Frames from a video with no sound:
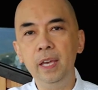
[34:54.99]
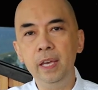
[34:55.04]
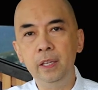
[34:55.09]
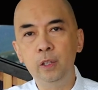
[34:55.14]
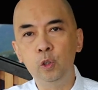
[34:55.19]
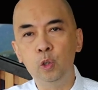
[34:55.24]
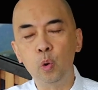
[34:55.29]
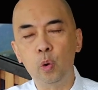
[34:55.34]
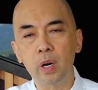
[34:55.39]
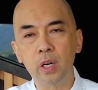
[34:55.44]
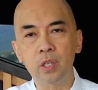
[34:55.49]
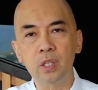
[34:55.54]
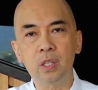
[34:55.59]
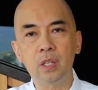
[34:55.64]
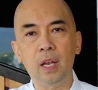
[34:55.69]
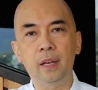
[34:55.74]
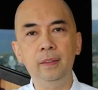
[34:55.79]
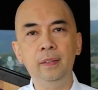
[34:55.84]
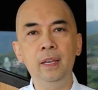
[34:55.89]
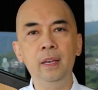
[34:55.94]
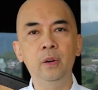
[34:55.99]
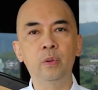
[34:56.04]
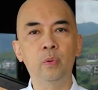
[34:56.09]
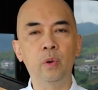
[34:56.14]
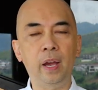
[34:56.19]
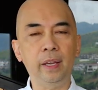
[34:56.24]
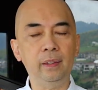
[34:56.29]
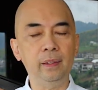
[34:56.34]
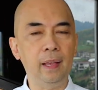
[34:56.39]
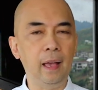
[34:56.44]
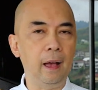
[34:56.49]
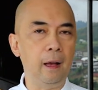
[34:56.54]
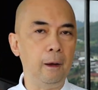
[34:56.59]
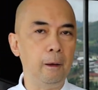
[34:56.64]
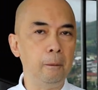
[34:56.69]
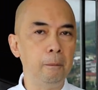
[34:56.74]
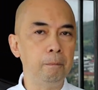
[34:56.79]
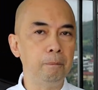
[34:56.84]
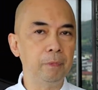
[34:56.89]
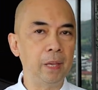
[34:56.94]
into our study right
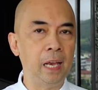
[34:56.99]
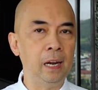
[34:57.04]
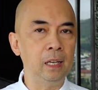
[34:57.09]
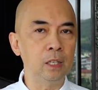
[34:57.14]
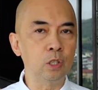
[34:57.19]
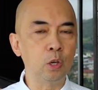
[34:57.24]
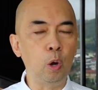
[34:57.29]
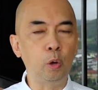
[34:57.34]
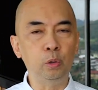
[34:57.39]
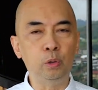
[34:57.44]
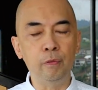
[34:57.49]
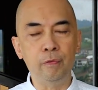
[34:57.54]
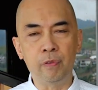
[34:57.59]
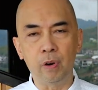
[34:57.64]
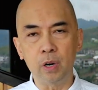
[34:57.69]
now, and let's go to